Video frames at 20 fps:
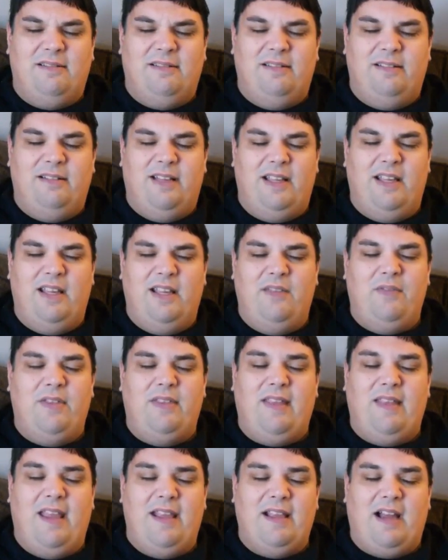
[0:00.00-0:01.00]

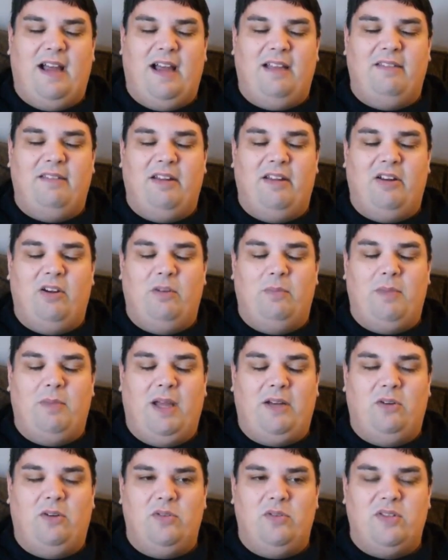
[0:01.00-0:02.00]
even they got their
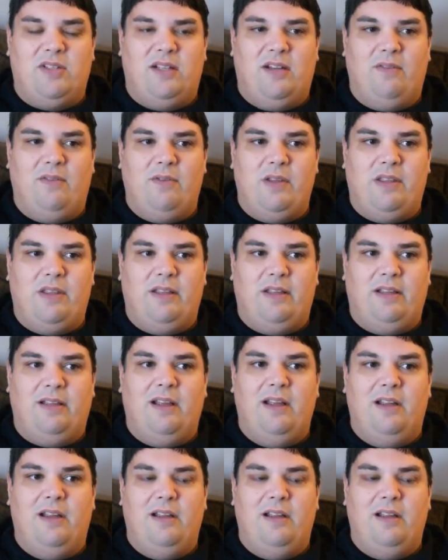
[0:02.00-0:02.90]
medals and everything.